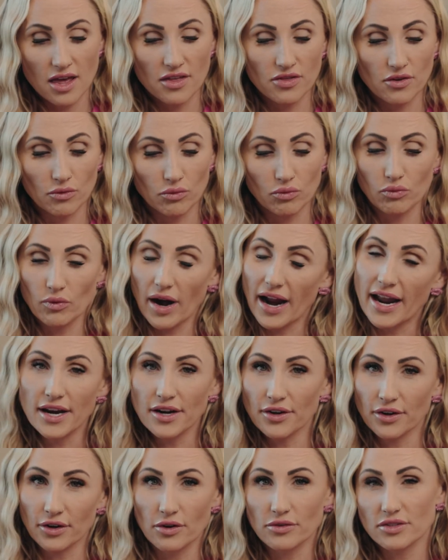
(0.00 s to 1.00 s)
the right
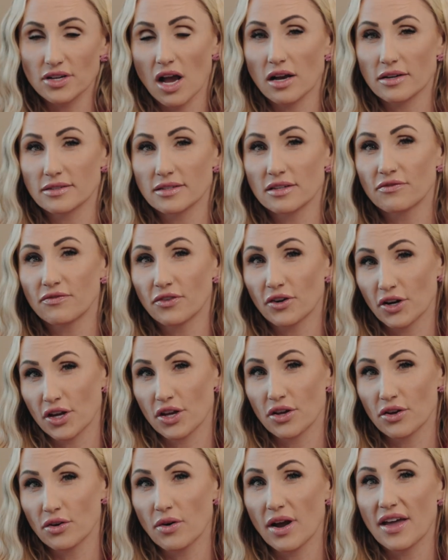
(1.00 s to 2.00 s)
neurotoxin for
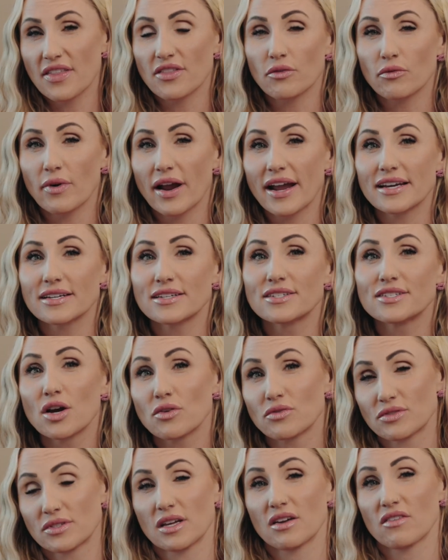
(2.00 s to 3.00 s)
you and the right
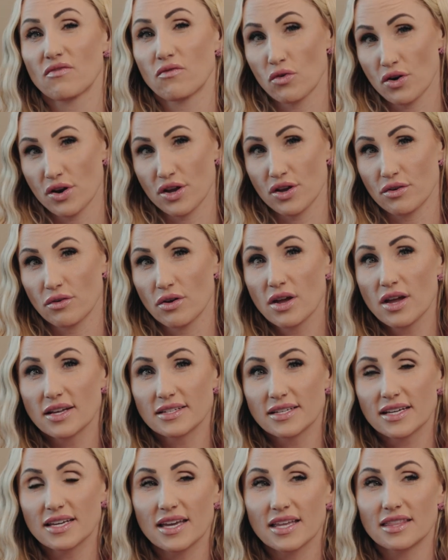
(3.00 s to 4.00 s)
dosing for you
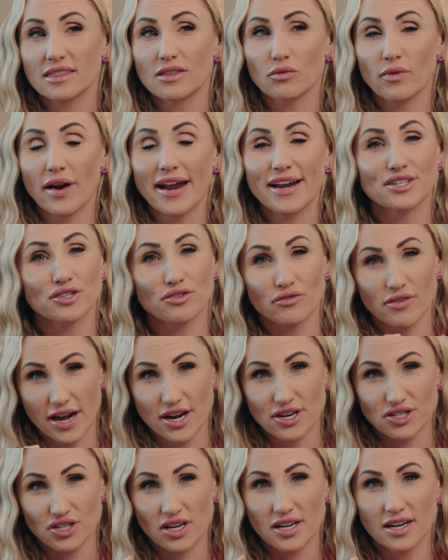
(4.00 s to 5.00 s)
to get the right
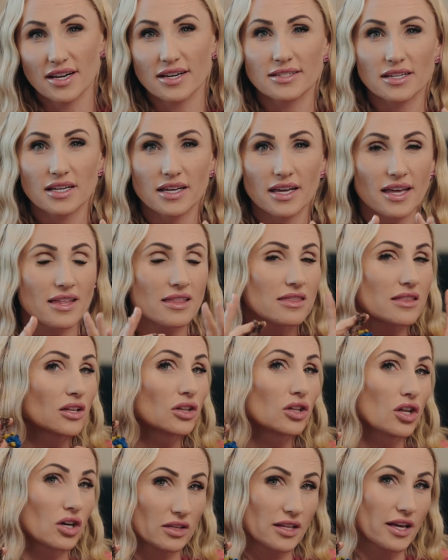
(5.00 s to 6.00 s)
duration and to get the
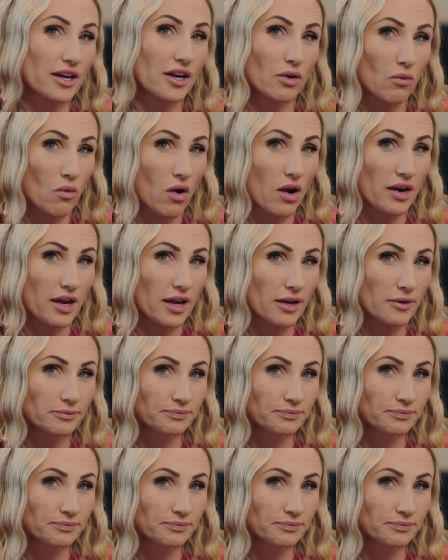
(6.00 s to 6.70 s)
look that you're wanting.